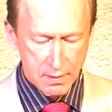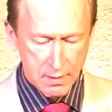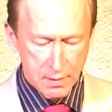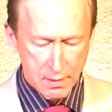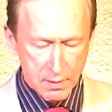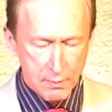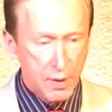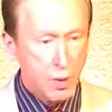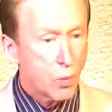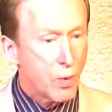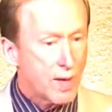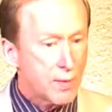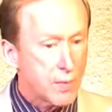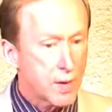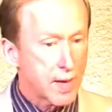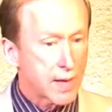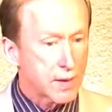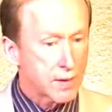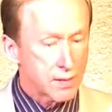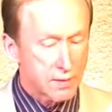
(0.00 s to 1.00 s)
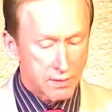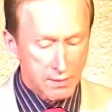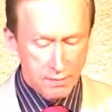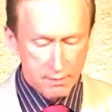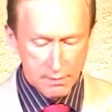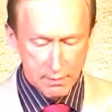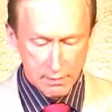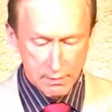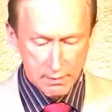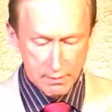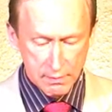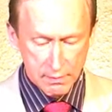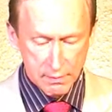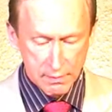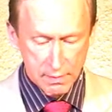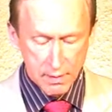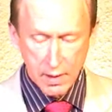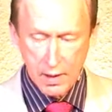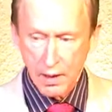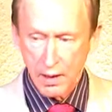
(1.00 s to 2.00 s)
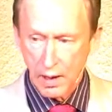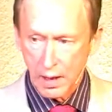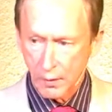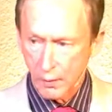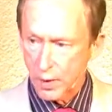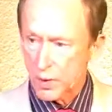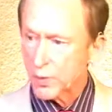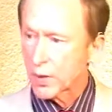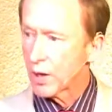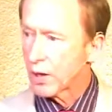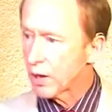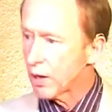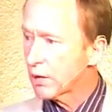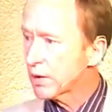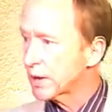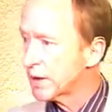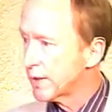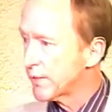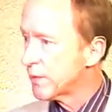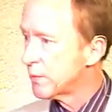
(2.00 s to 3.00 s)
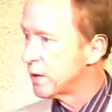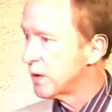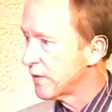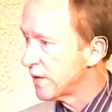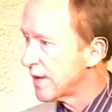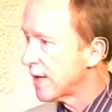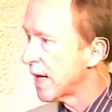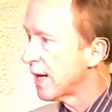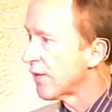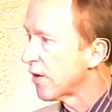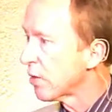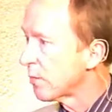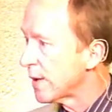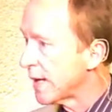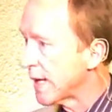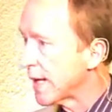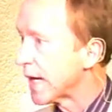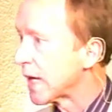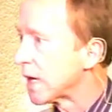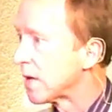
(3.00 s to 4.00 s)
but one mind in which we all live and move and have our being.